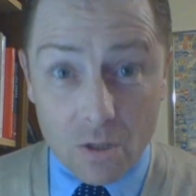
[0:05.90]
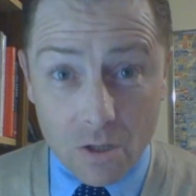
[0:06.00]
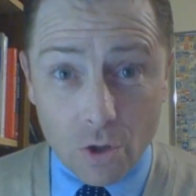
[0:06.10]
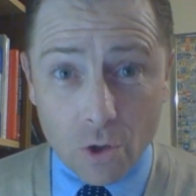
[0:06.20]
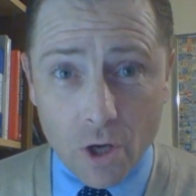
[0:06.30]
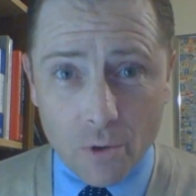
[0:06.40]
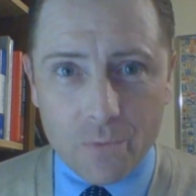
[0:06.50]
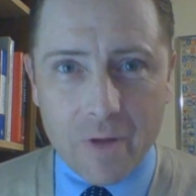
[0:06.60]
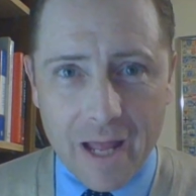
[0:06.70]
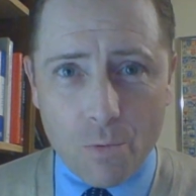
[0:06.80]
Hello
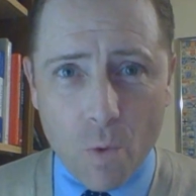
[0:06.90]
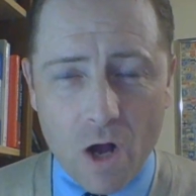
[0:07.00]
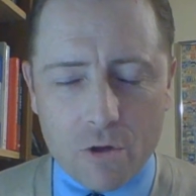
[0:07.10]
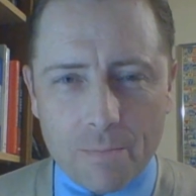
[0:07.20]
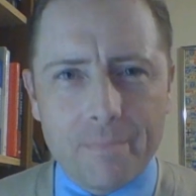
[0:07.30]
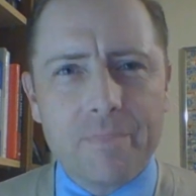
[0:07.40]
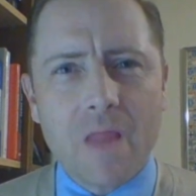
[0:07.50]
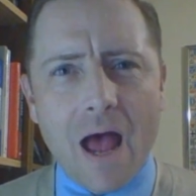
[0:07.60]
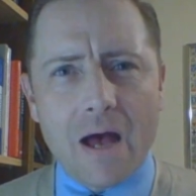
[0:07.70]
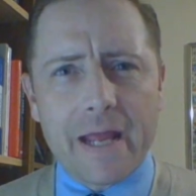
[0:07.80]
and welcome.
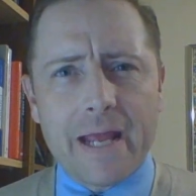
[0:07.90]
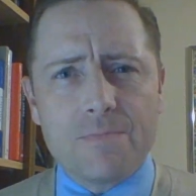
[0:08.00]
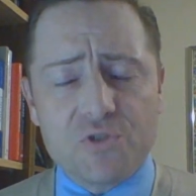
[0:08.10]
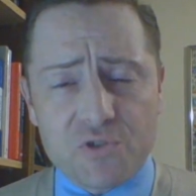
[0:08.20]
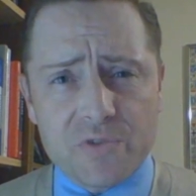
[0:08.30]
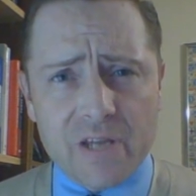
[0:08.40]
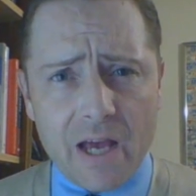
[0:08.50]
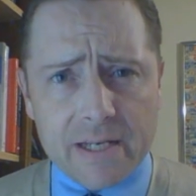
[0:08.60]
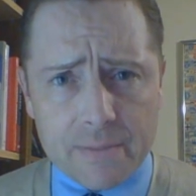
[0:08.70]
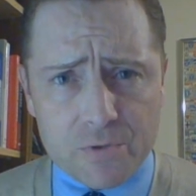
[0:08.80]
I am the Suit and Tie
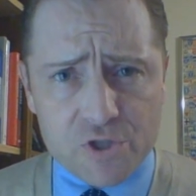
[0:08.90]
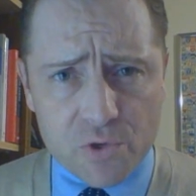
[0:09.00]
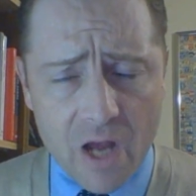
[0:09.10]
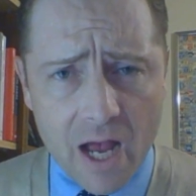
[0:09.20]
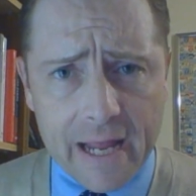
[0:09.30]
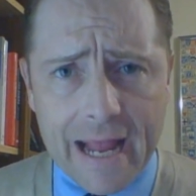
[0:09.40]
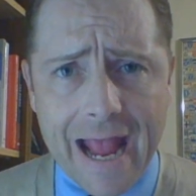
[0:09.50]
Dip and Chew Guy,